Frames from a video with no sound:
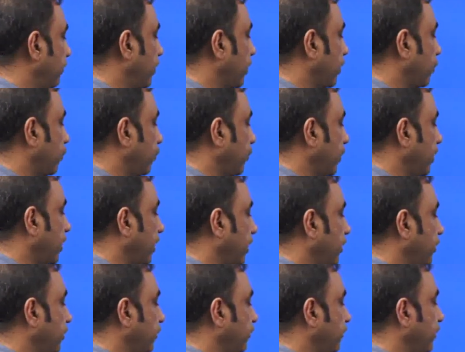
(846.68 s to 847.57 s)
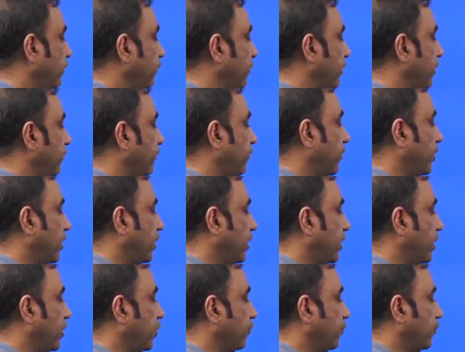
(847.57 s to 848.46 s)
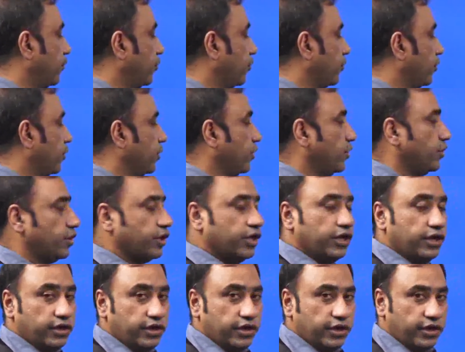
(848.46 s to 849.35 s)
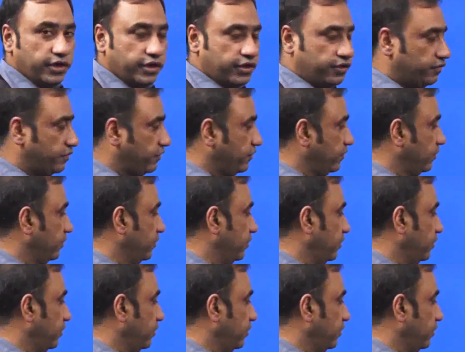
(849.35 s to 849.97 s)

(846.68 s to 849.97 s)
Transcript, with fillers: a quick and easy way for her to procure ingredients